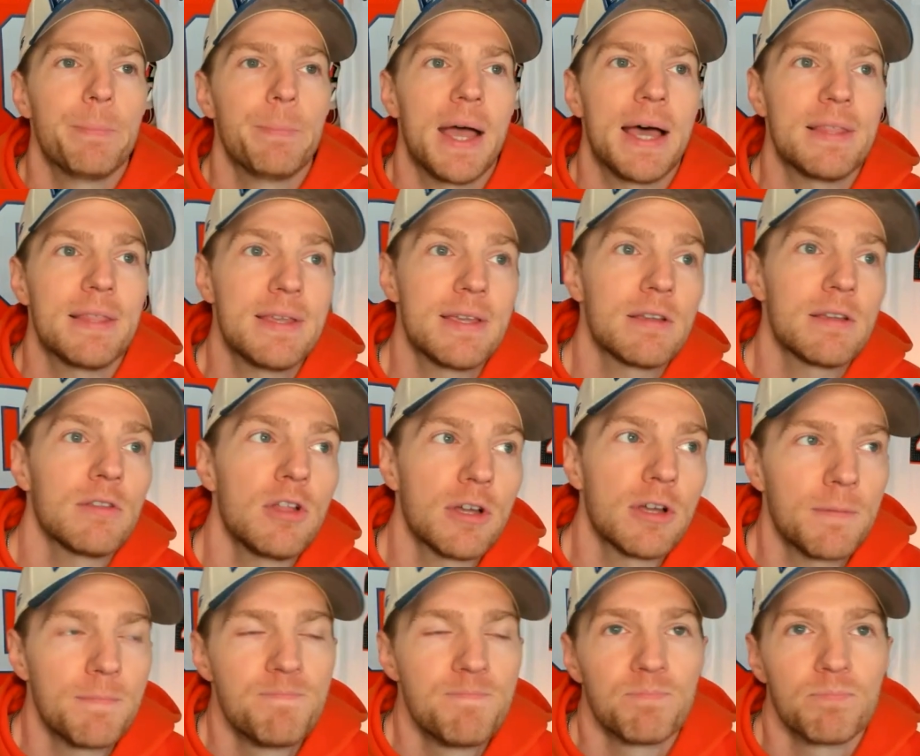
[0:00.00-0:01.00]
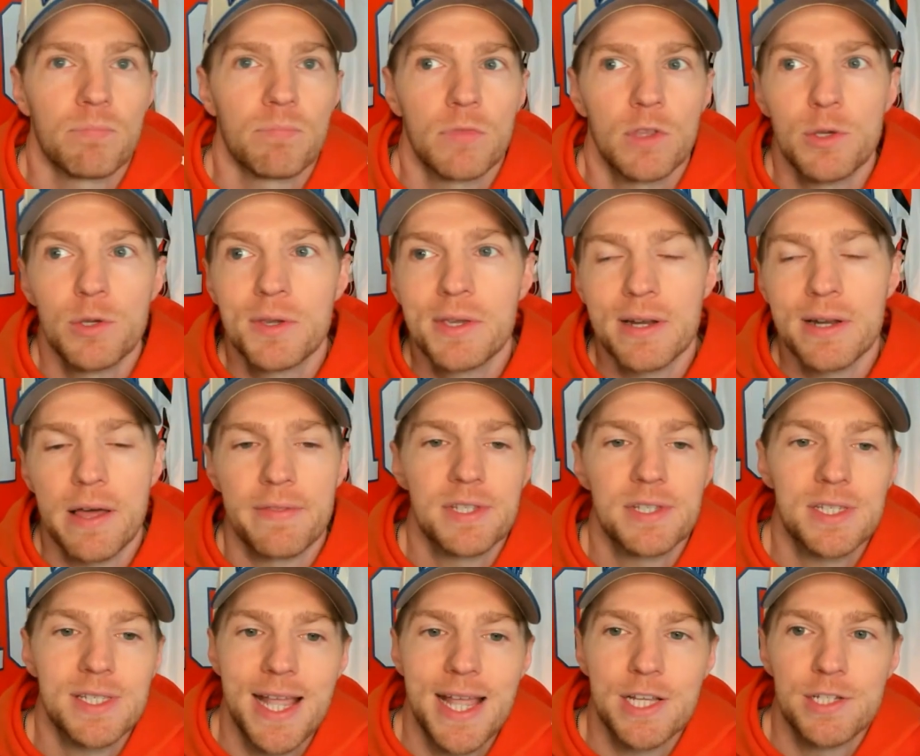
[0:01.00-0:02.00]
I think, look, you get on the
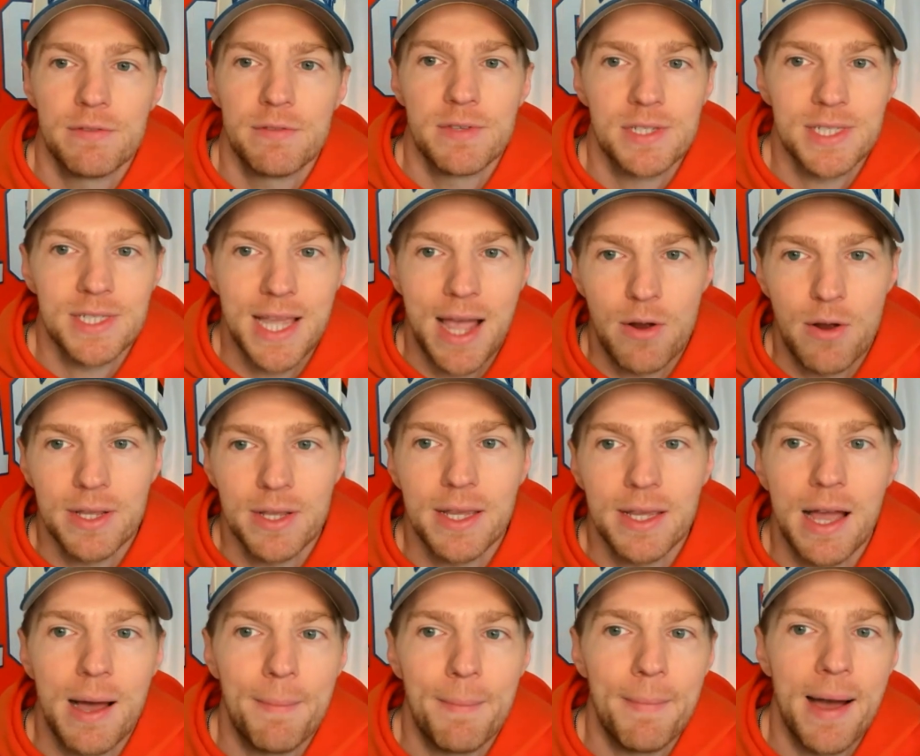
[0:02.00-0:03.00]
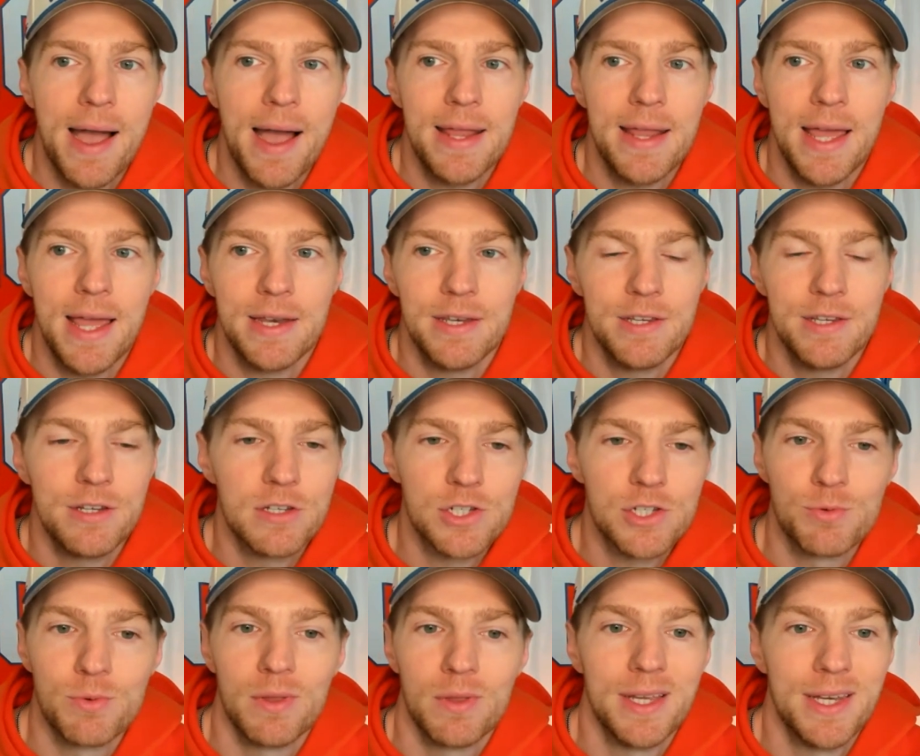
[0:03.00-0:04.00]
stage of the scouting combine and you
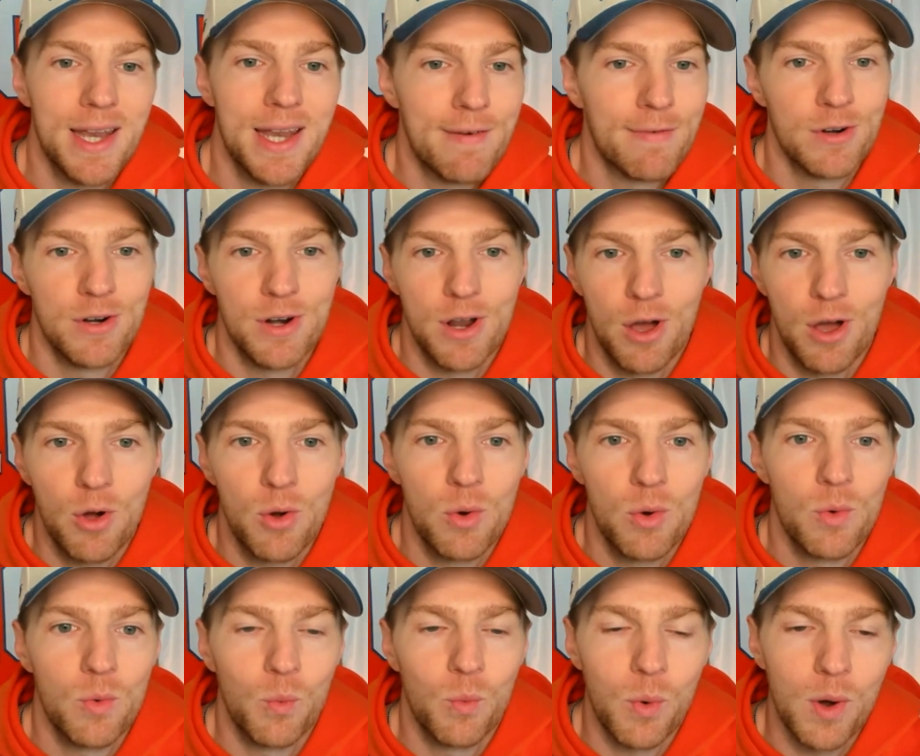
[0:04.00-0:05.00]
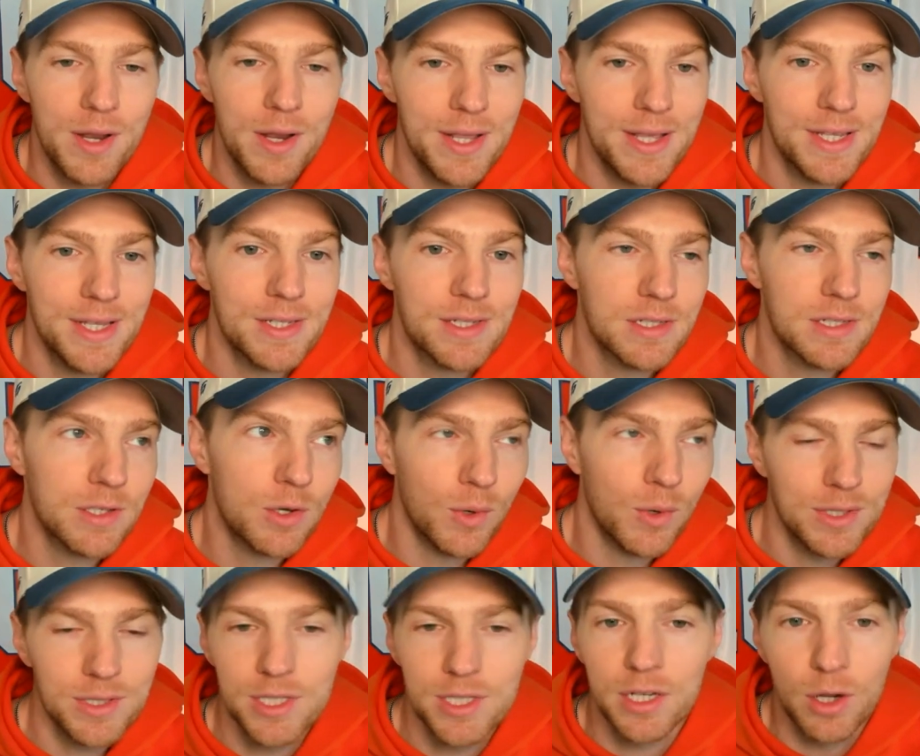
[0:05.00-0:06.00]
just really never know what is
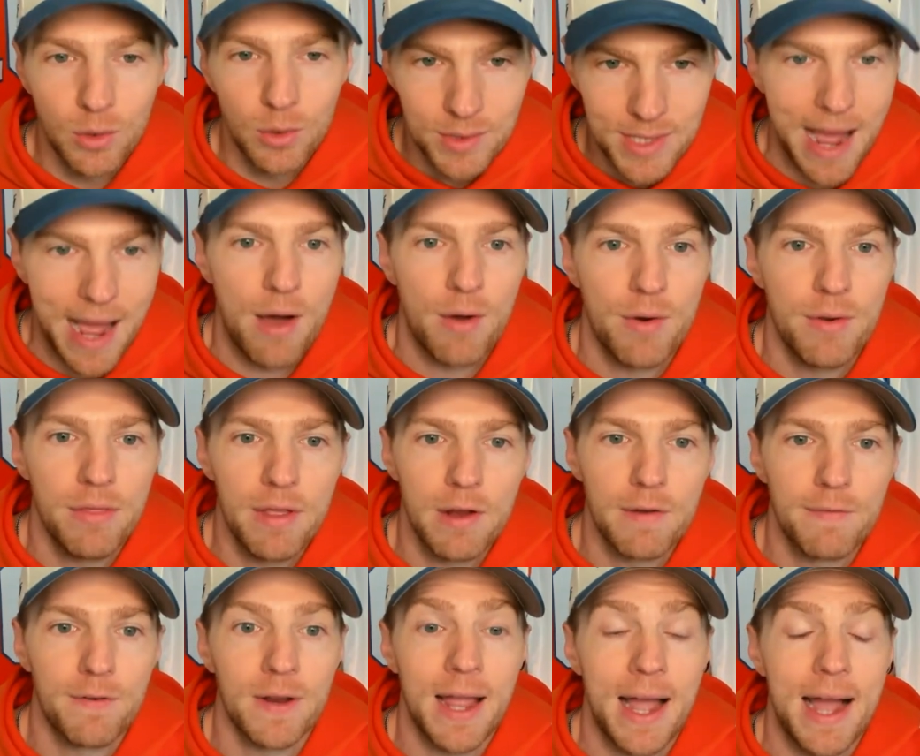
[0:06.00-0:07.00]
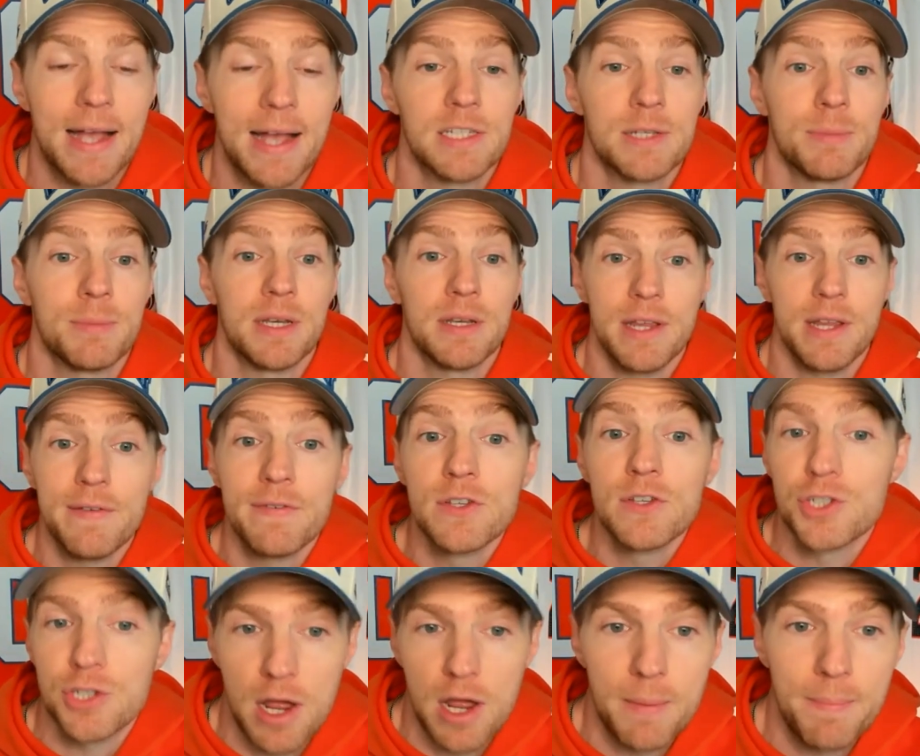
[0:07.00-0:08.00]
going to go down there for guys. I mean, even
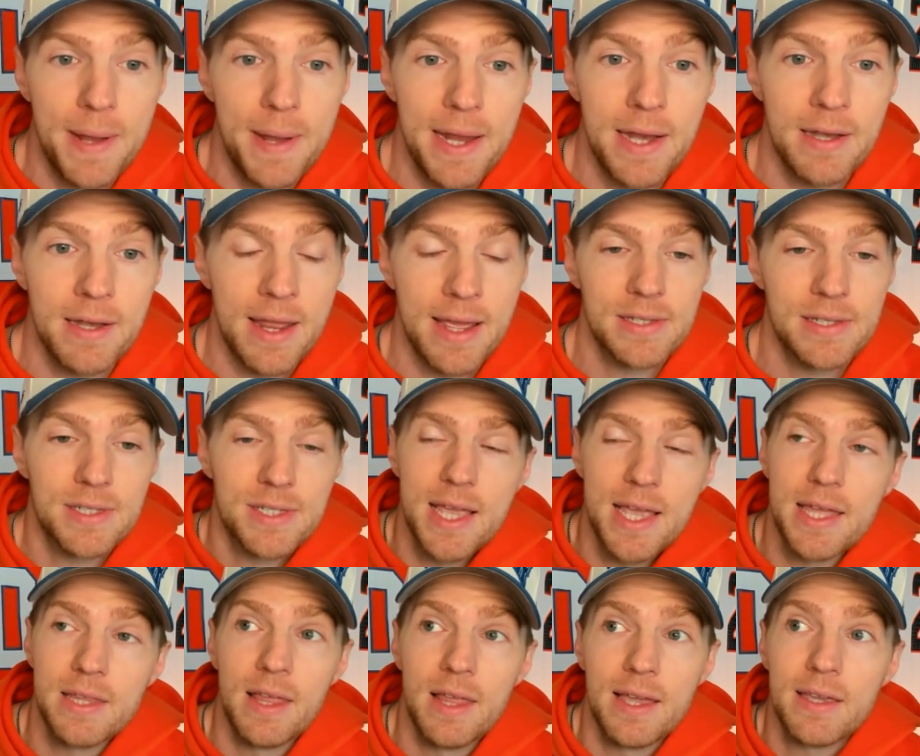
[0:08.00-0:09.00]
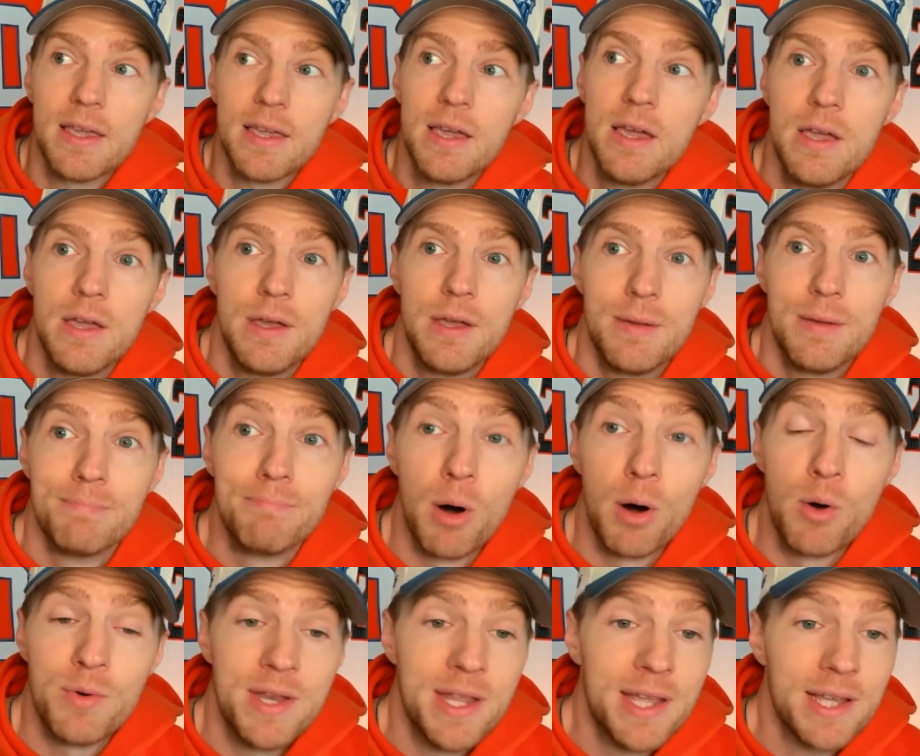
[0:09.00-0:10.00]
Sean Payton has said, like,
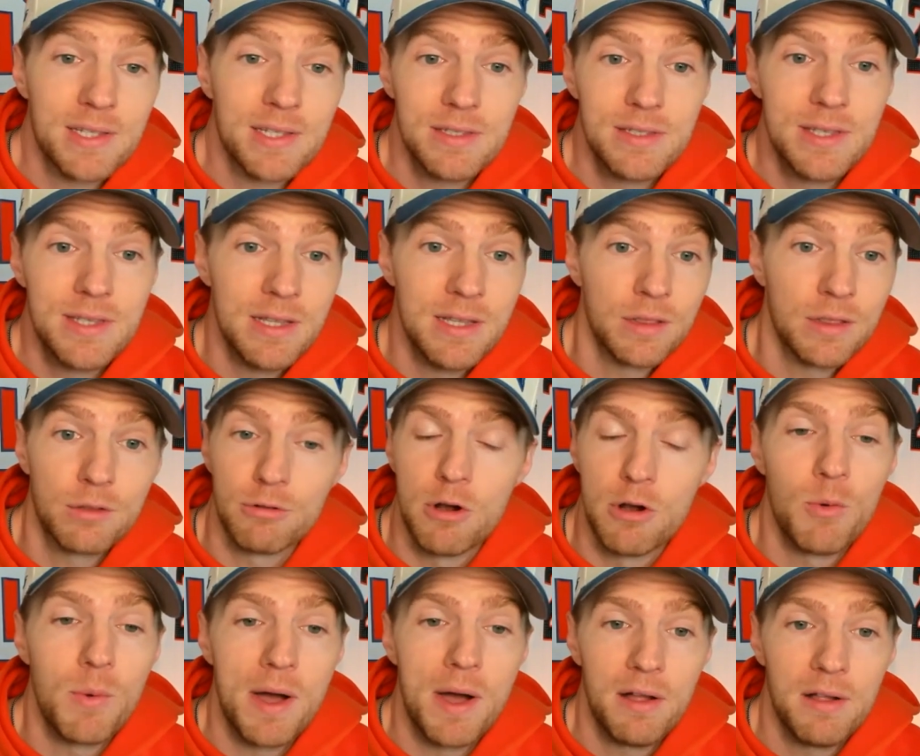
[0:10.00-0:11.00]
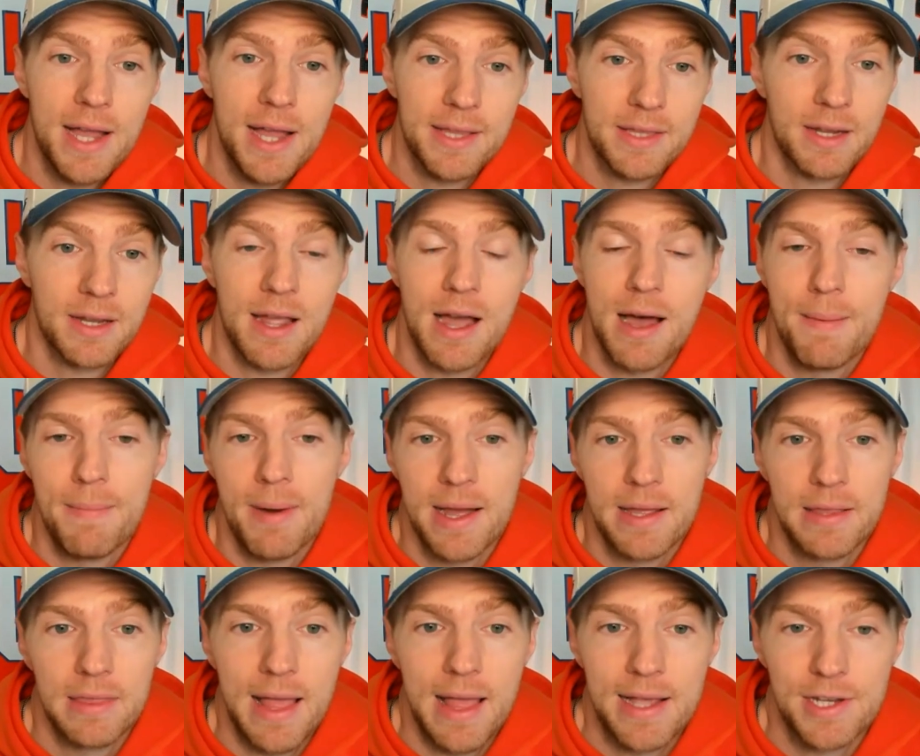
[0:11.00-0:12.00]
Bo Nix didn't throw well at the
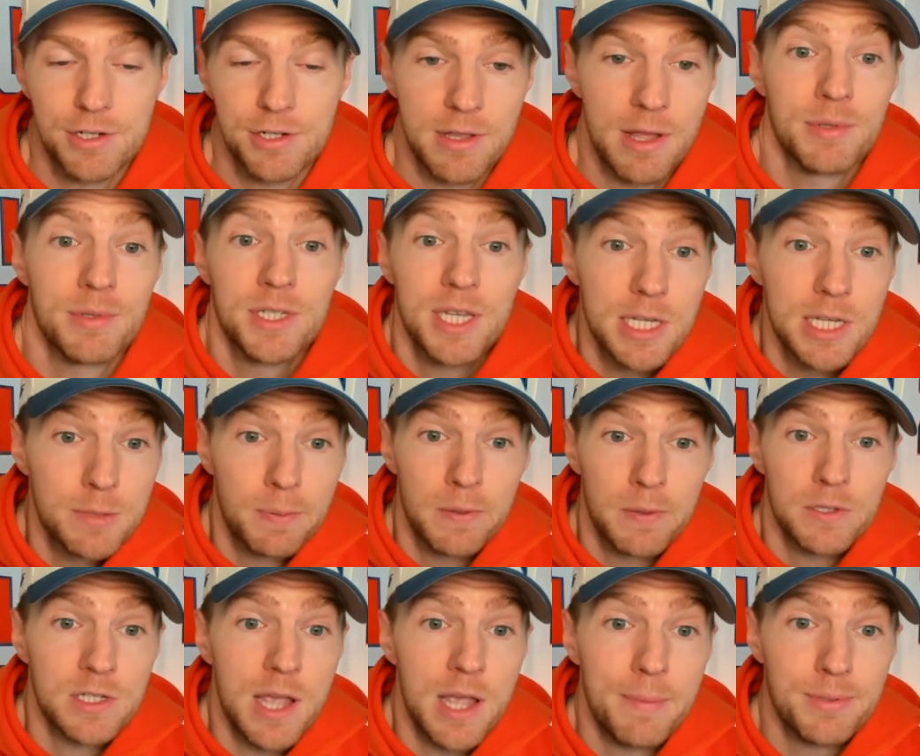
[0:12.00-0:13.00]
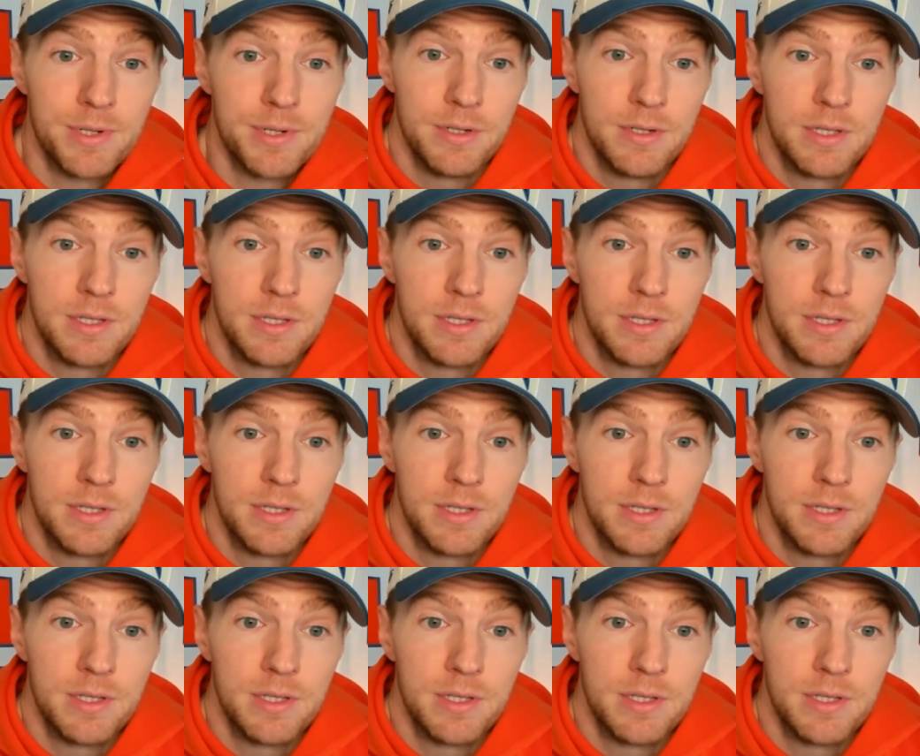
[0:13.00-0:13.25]
combine last year. That was his perception.